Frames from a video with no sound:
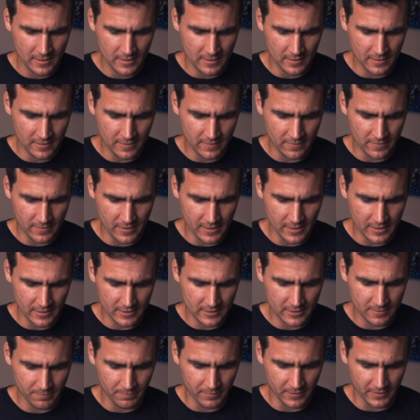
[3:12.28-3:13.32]
All right,
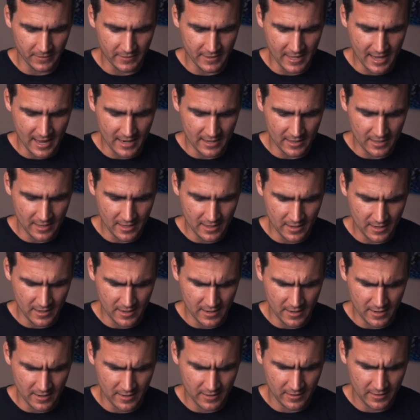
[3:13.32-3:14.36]
split that
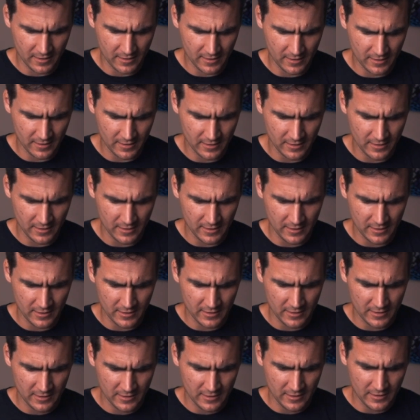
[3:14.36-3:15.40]
there.
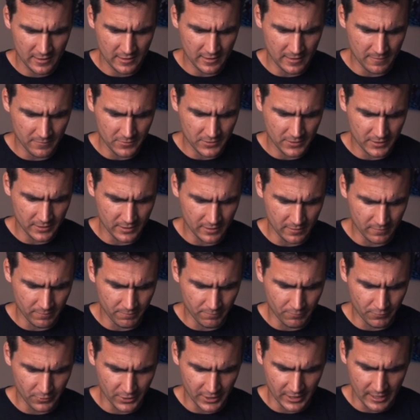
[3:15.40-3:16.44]
And I'm just gonna
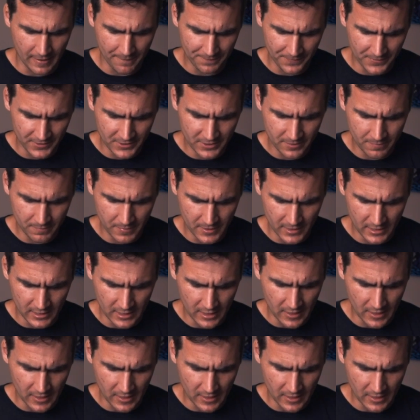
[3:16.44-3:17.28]
bring up the speed